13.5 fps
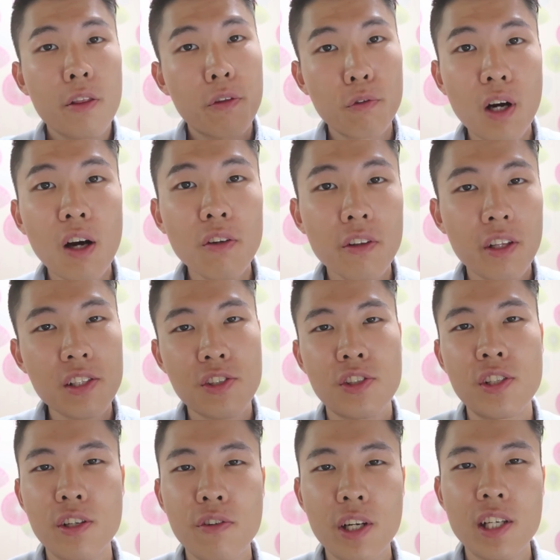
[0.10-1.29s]
Throughout this
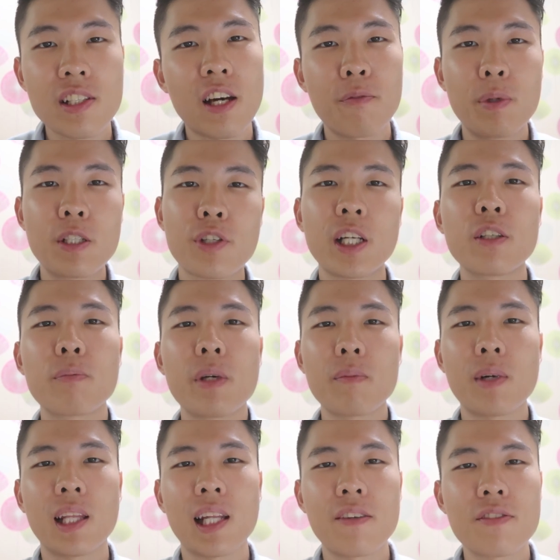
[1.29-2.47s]
series, I've been trying to make
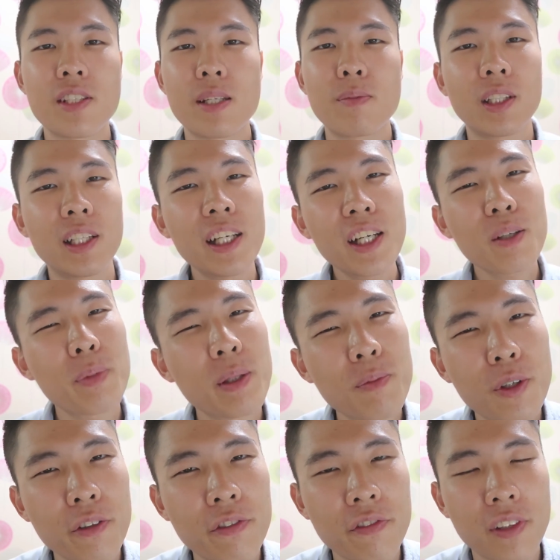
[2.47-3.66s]
my life seem a little bit
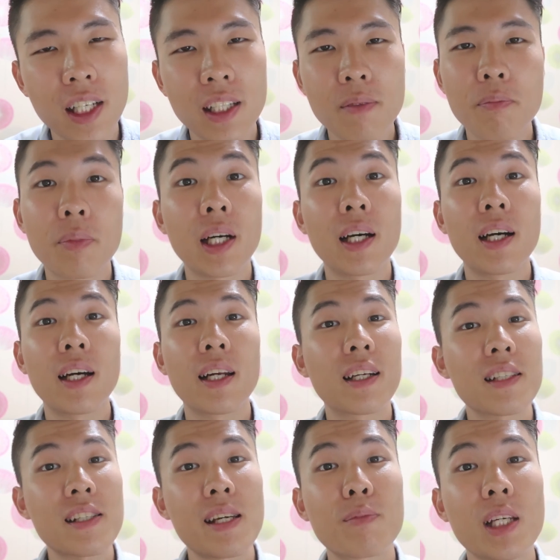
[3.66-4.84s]
more fun, but at
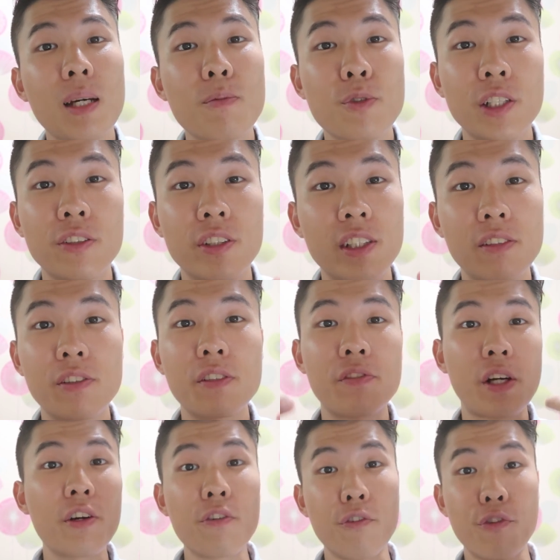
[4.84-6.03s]
the same time trying to deliver
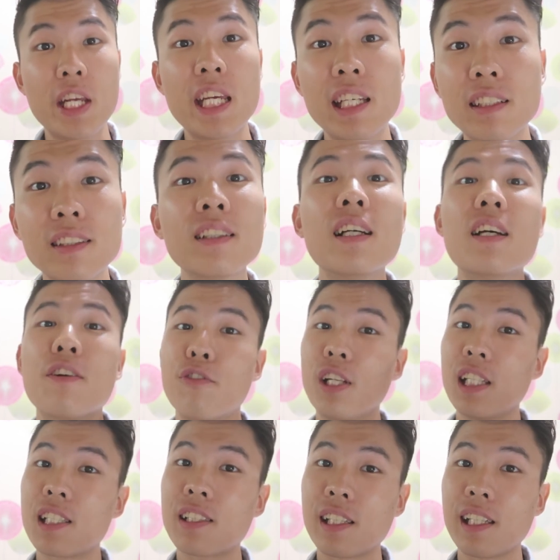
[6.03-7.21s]
very real,
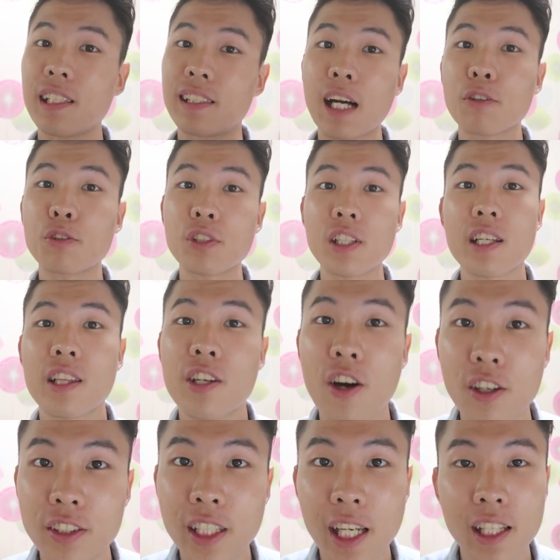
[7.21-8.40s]
realistic, down-to-earth
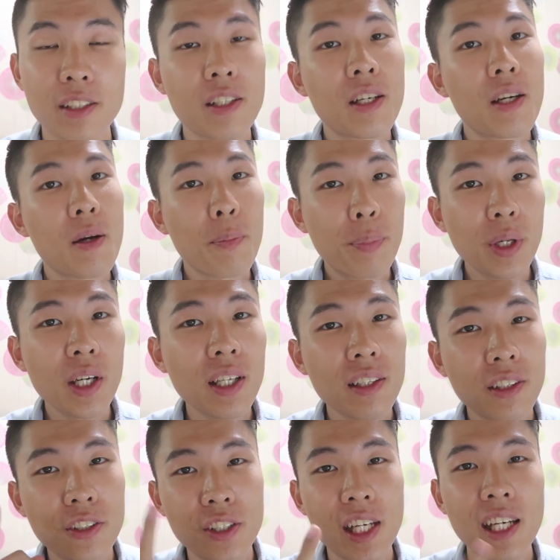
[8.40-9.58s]
content.
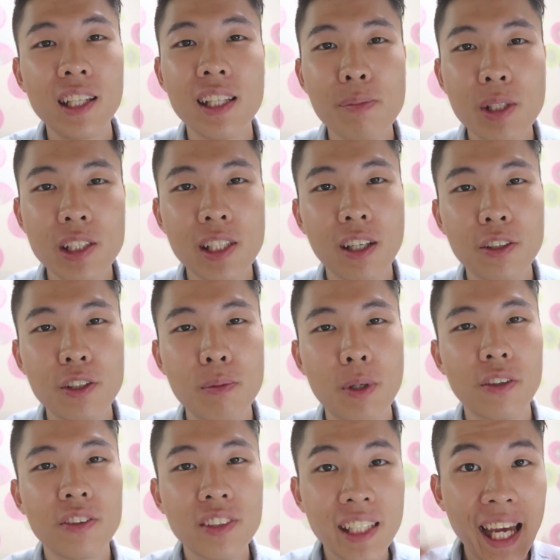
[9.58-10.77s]
But today, let me tell you
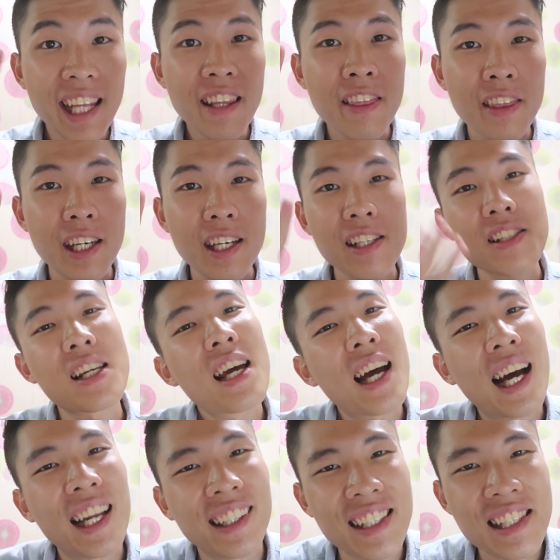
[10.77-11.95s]
about 10 things
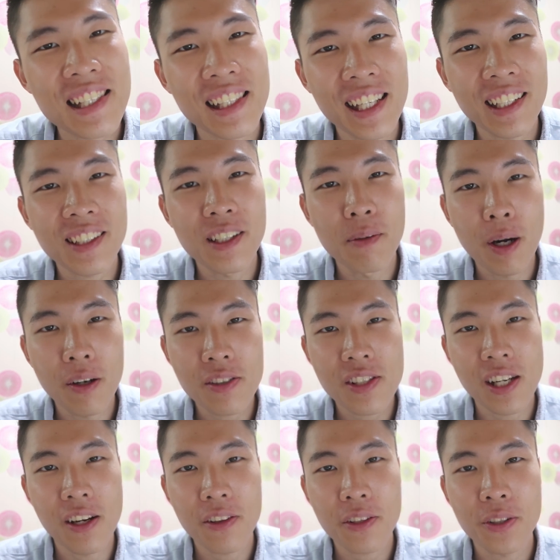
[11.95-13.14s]
I dislike about
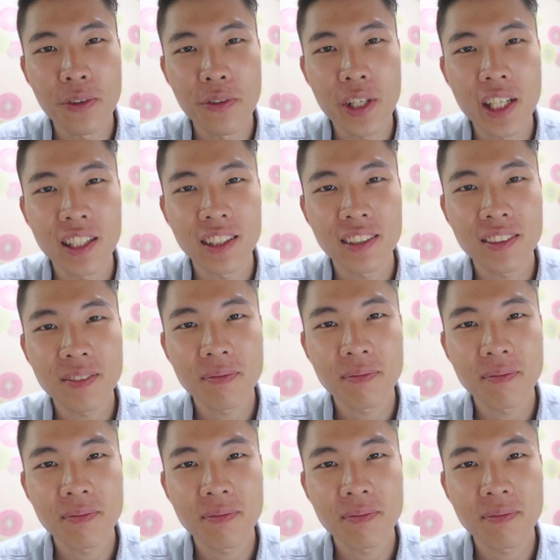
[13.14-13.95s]
South Korea.